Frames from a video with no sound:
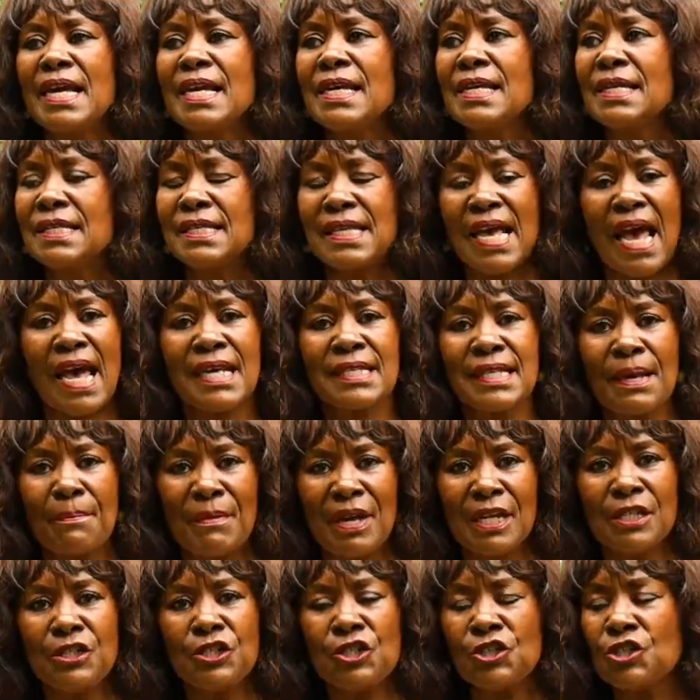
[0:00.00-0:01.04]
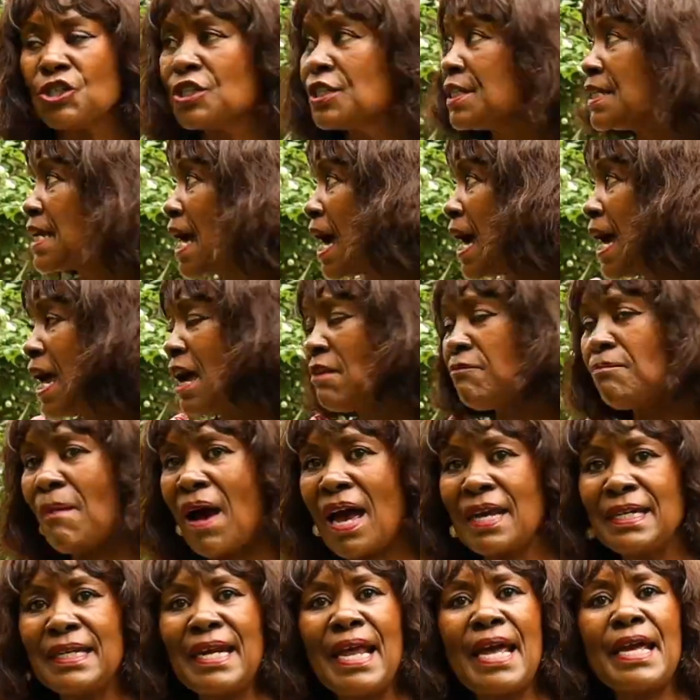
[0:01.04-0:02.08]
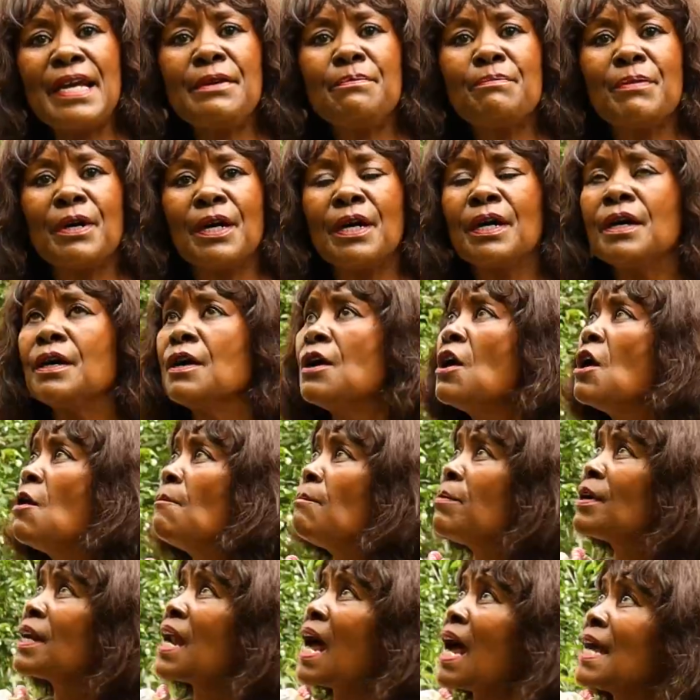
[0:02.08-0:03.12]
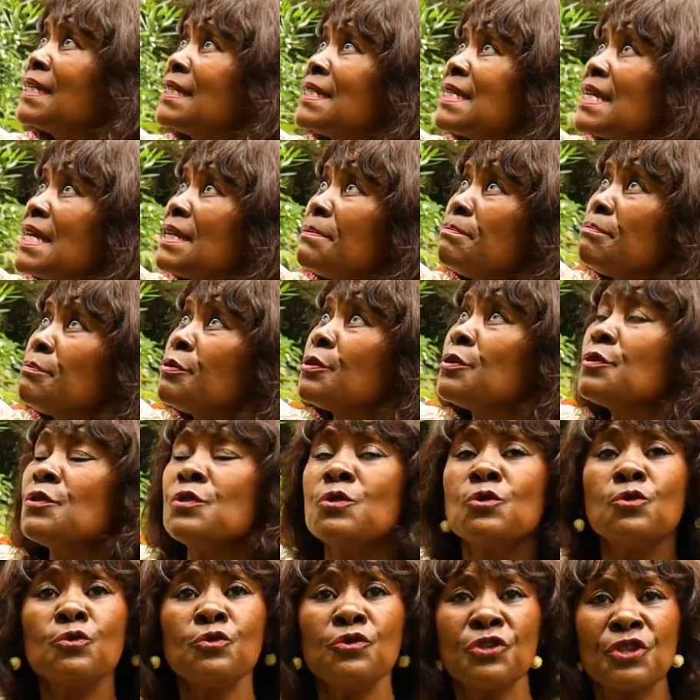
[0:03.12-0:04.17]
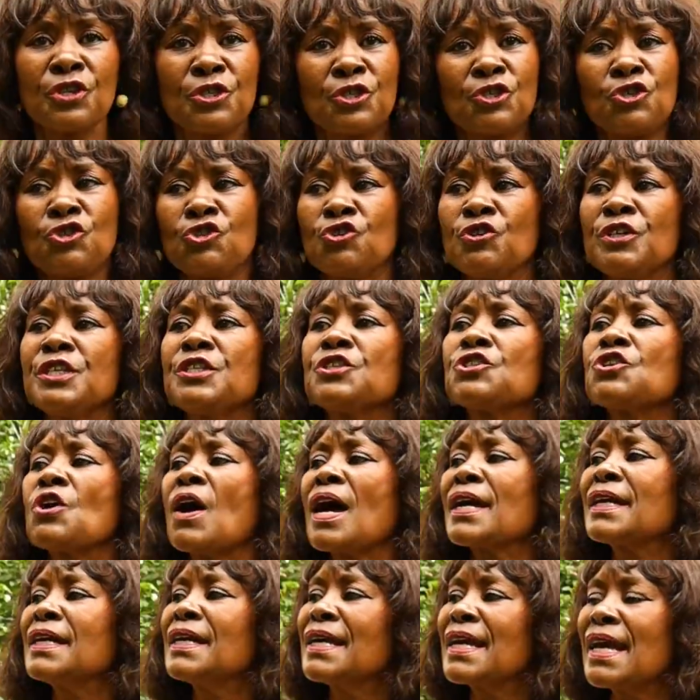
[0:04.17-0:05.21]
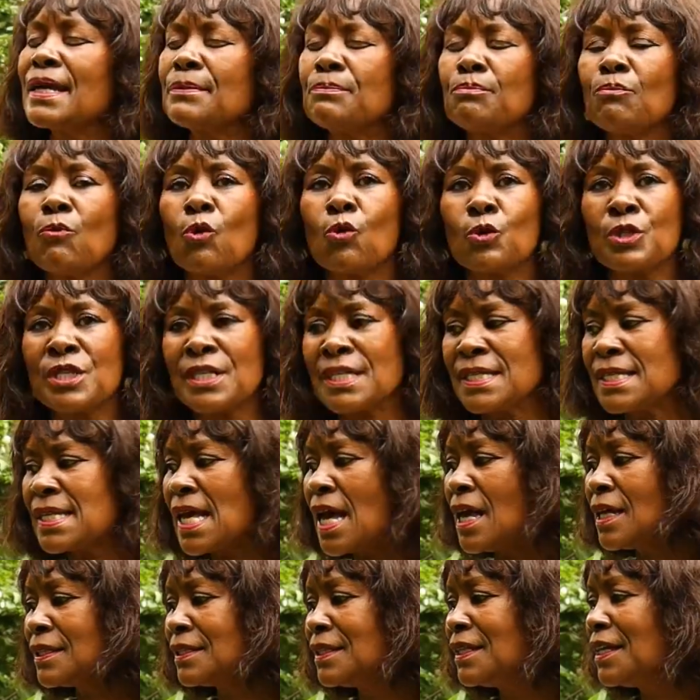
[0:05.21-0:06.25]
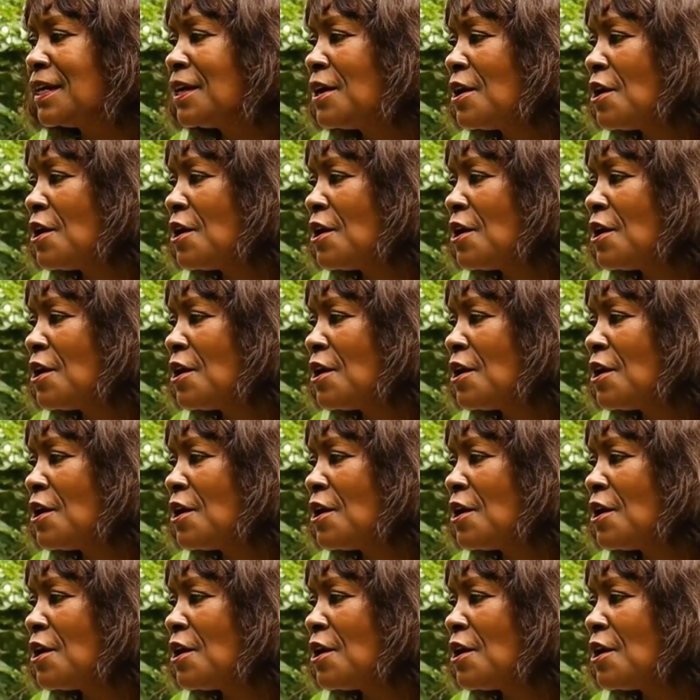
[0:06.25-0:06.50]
is, as I mentioned, I have my neighbor, but I did prune the trees so I can get more sun.